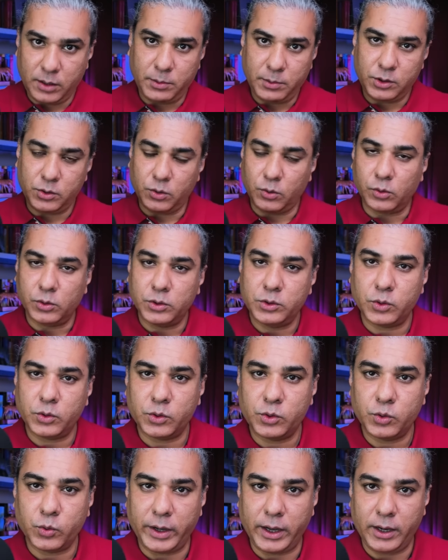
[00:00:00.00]
but also
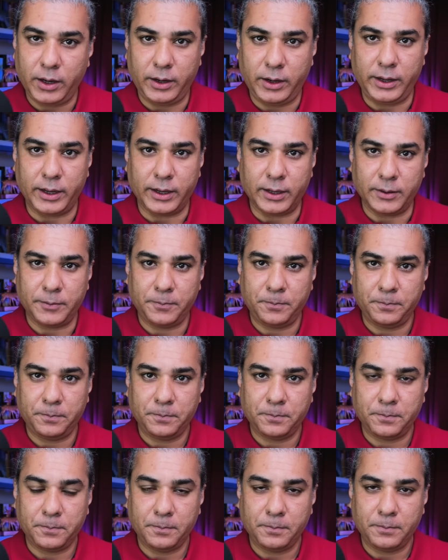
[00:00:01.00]
to India.
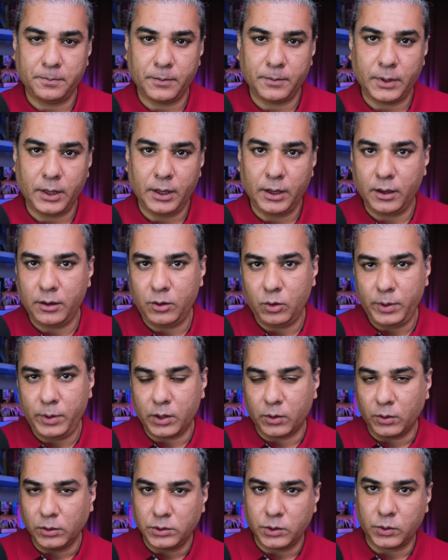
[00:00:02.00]
And you may
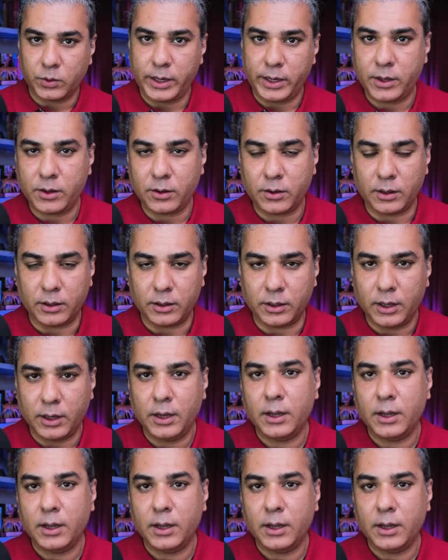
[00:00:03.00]
also recall